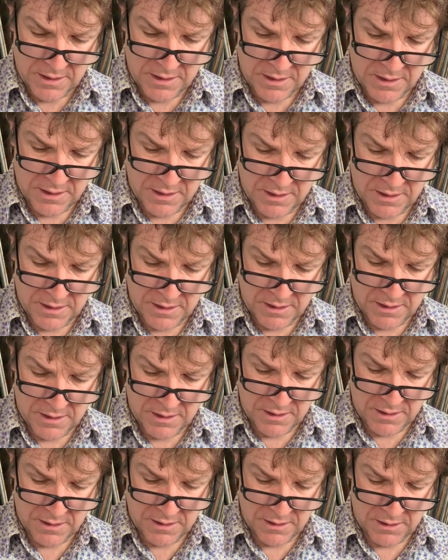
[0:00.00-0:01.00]

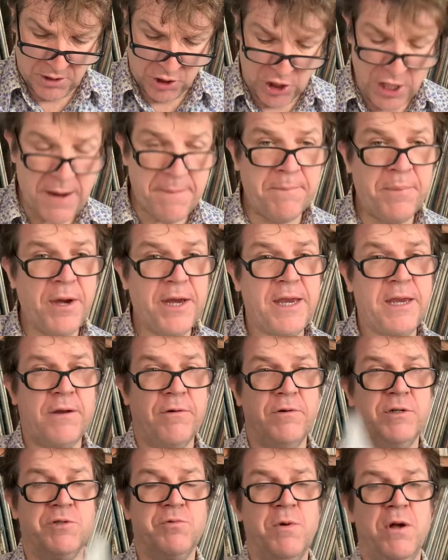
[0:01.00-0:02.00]
uh, Chet
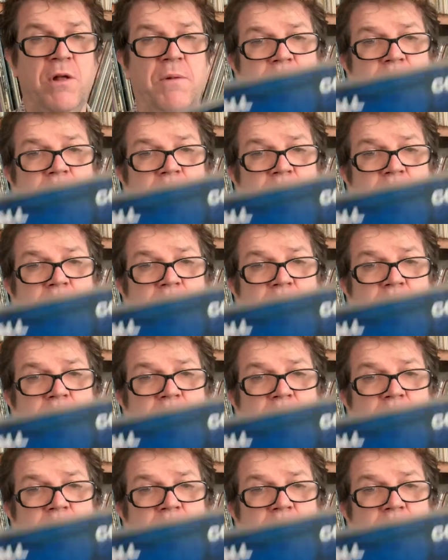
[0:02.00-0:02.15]
Baker as well